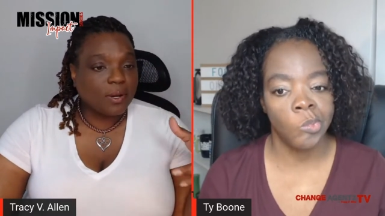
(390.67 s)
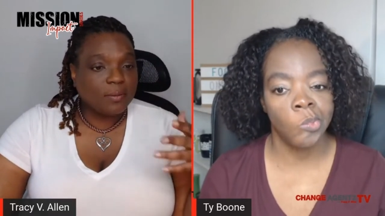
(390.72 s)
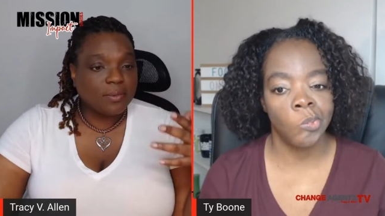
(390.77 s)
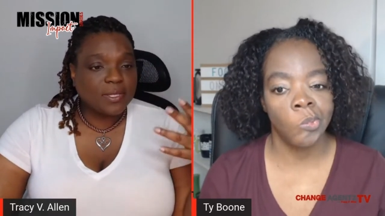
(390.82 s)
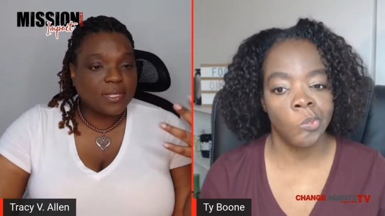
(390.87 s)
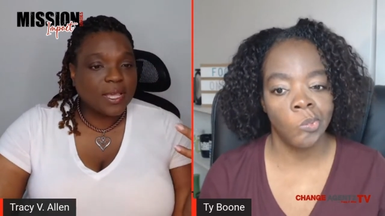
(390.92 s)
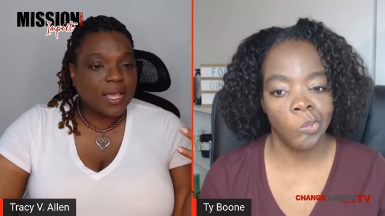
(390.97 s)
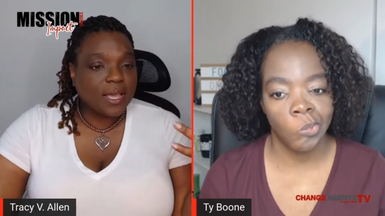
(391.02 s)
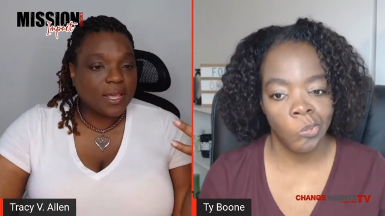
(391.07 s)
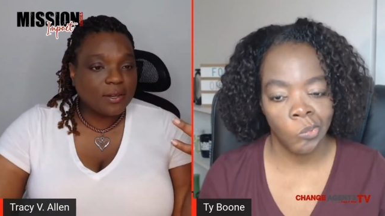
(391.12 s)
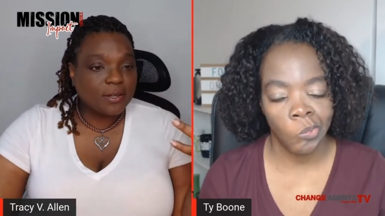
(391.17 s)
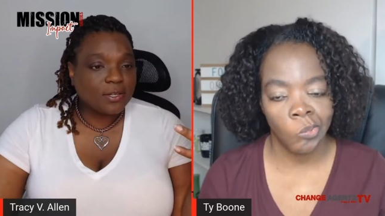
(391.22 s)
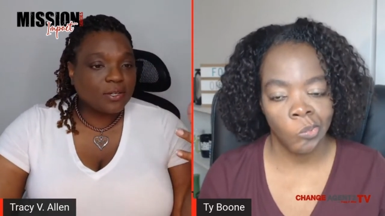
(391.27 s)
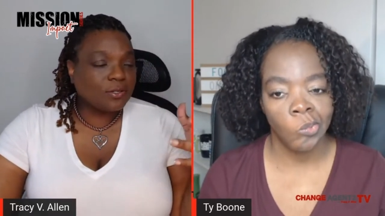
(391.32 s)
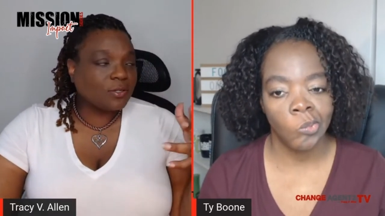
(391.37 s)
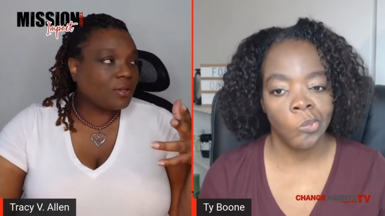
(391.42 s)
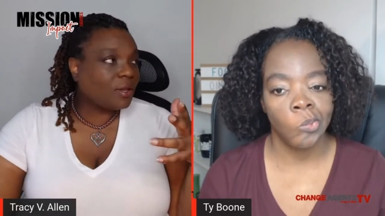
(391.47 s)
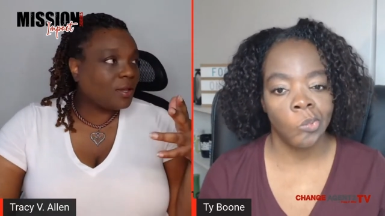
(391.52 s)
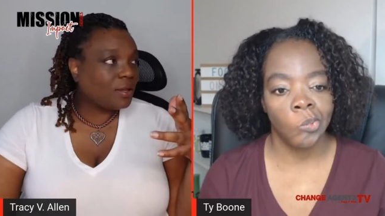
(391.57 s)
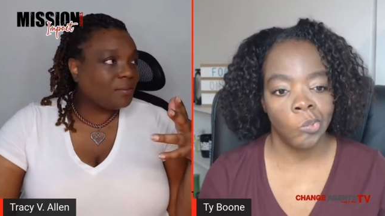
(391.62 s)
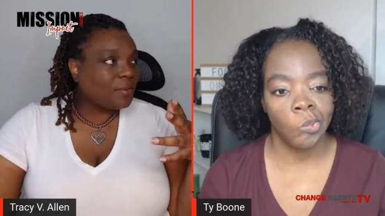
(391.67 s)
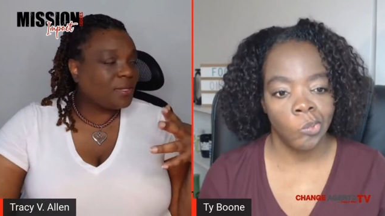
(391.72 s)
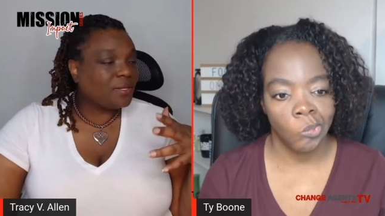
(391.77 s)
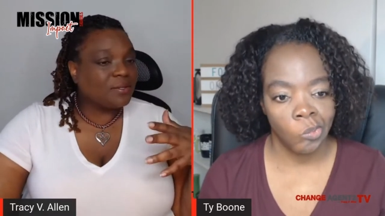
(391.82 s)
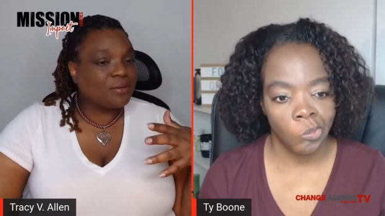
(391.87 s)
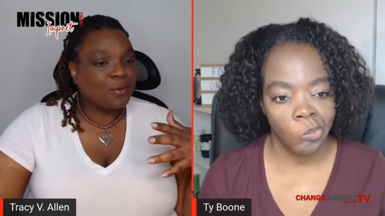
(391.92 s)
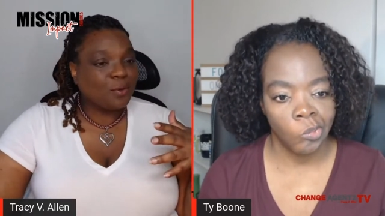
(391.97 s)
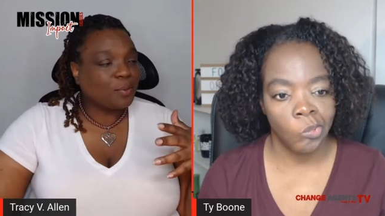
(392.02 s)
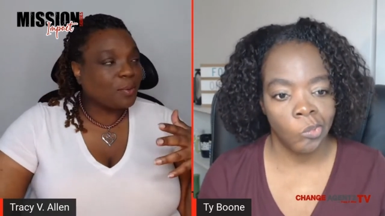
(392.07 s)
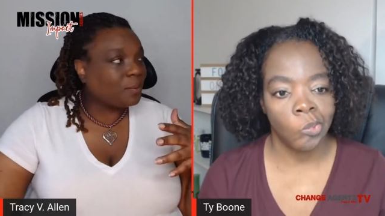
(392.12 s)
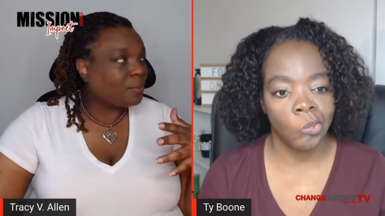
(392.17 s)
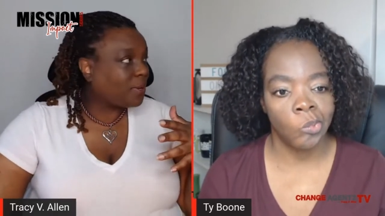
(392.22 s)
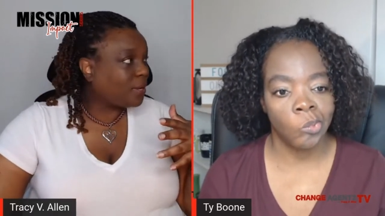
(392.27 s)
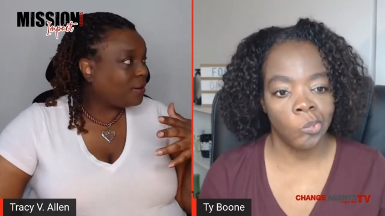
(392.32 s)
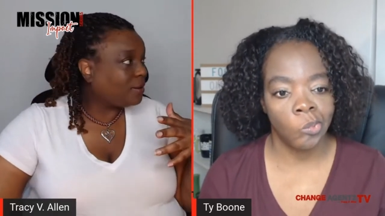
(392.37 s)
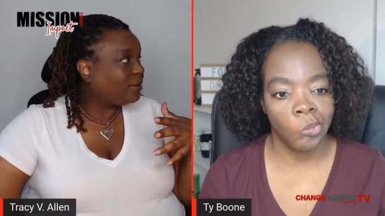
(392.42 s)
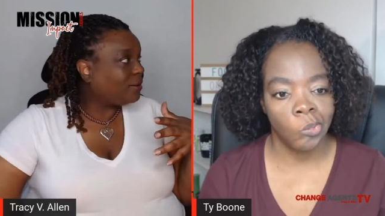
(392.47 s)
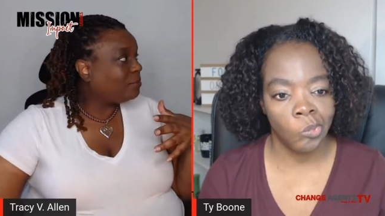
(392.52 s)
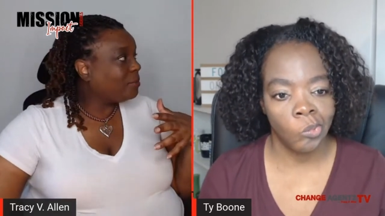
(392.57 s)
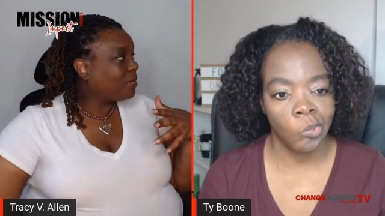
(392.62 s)
Speaker 1: And I'm tired of talking about this corporate
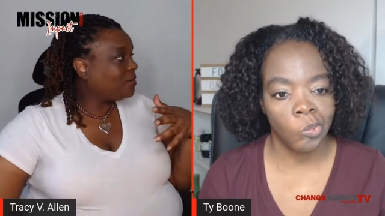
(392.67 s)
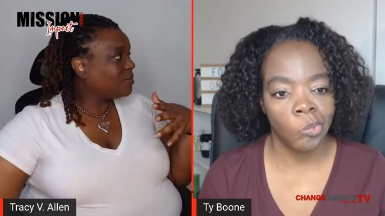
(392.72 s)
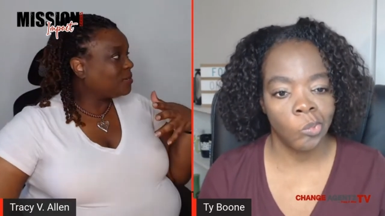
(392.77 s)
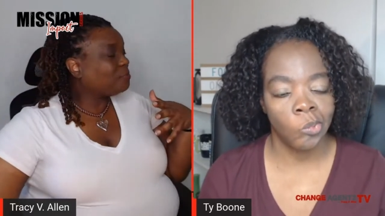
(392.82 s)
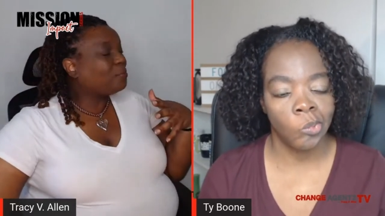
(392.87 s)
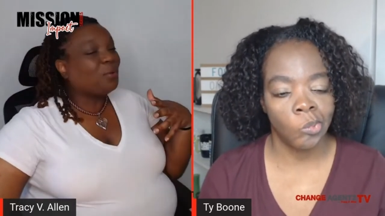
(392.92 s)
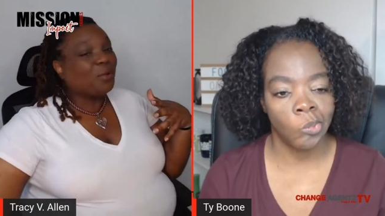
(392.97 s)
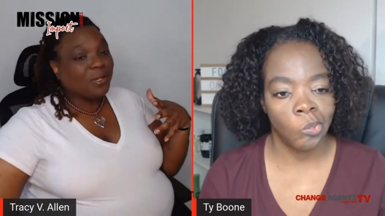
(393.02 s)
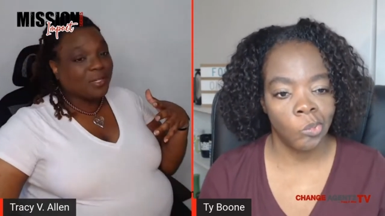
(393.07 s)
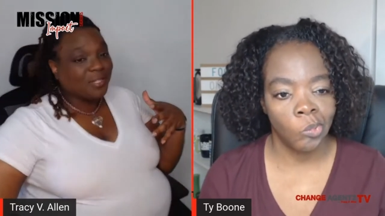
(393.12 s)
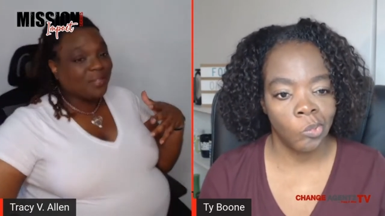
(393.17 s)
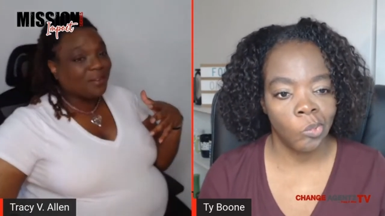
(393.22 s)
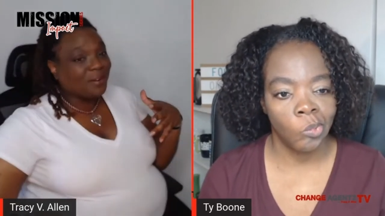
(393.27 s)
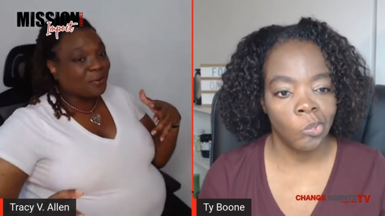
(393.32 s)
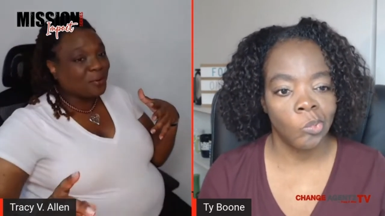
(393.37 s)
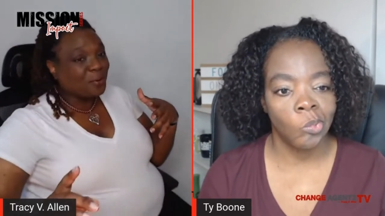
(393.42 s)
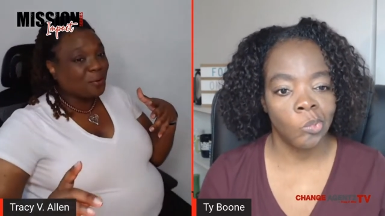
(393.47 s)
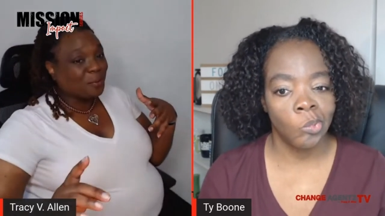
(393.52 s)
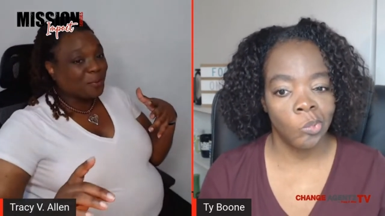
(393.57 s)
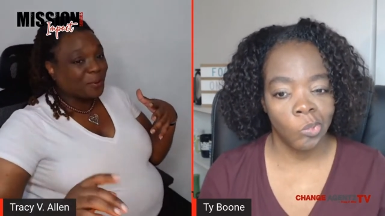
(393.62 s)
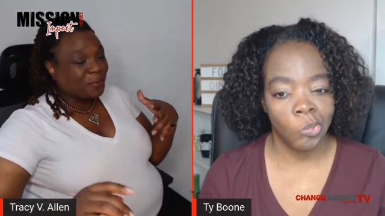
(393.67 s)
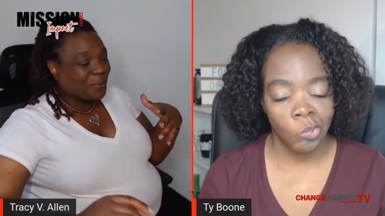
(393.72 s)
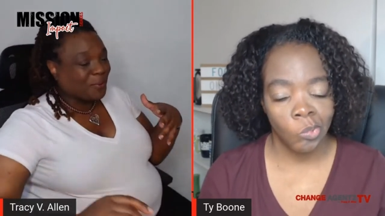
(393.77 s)
binder. Let me just pull down a corporate